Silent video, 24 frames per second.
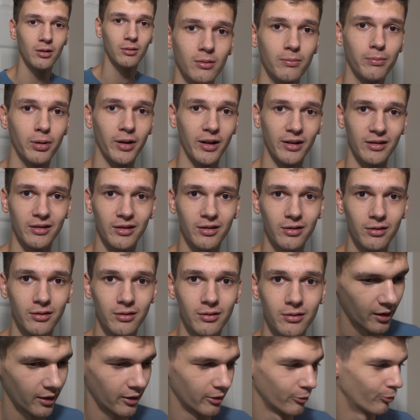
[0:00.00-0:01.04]
place.
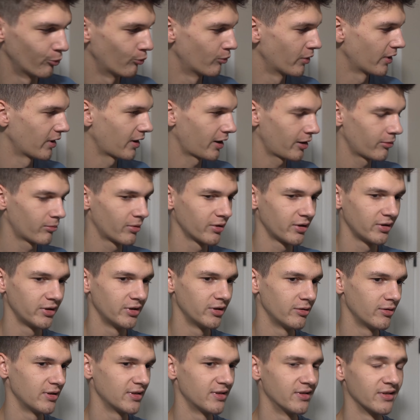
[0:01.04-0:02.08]
Um, what I want to
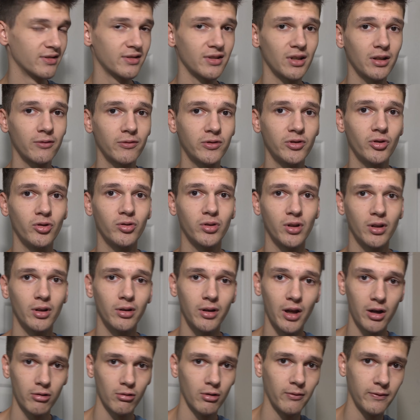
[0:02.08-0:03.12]
do is instead of doing
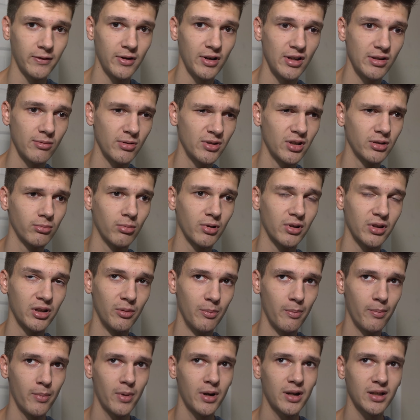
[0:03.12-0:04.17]
LEGO reviews, which is what the
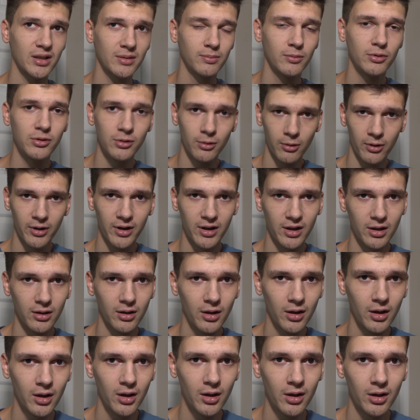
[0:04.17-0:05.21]
mass majority
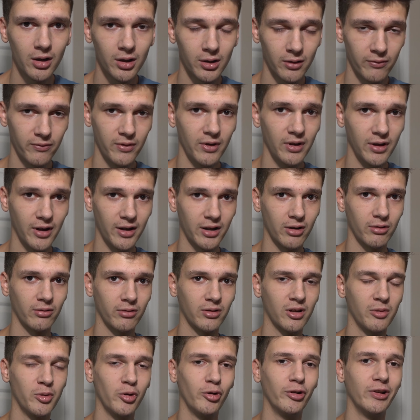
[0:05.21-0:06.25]
of the LEGO
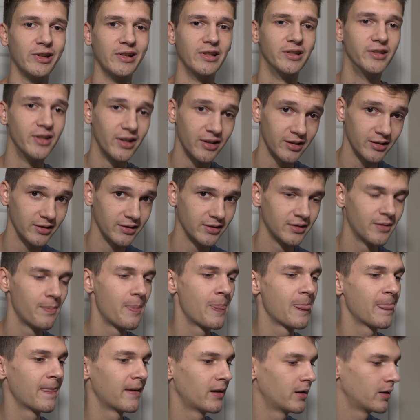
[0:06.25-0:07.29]
community does,
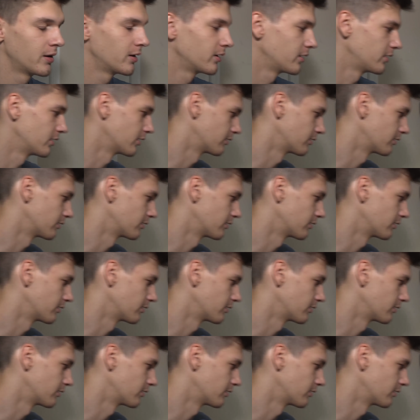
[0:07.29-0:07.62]
you